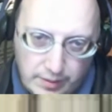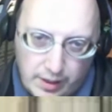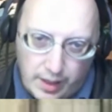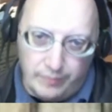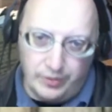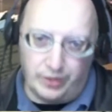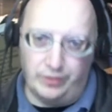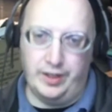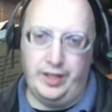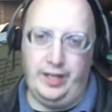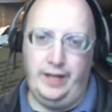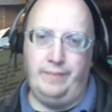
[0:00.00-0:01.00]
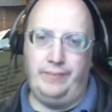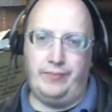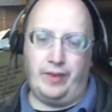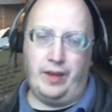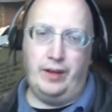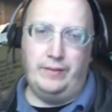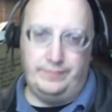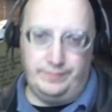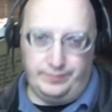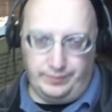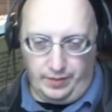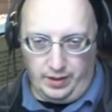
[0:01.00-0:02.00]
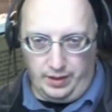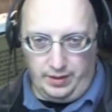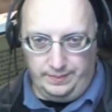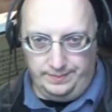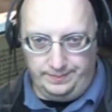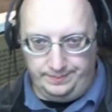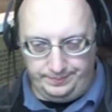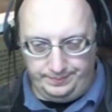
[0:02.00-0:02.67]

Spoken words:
Like as I'm looking at it, tracing it.